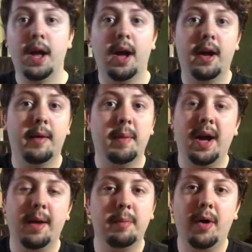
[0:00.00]

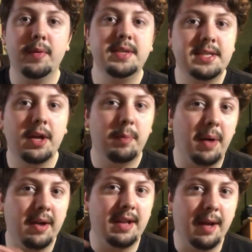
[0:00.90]
I'm always still
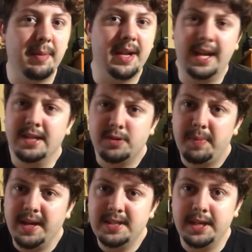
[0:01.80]
bogged down by the cancel
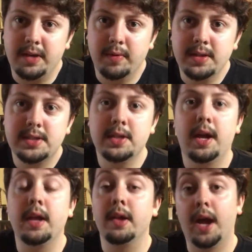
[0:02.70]
bite sequence.
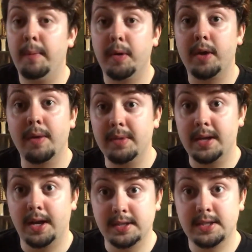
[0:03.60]
I'm okay with the
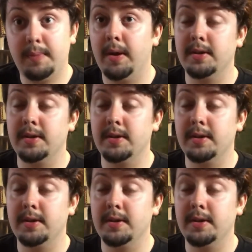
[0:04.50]
concept.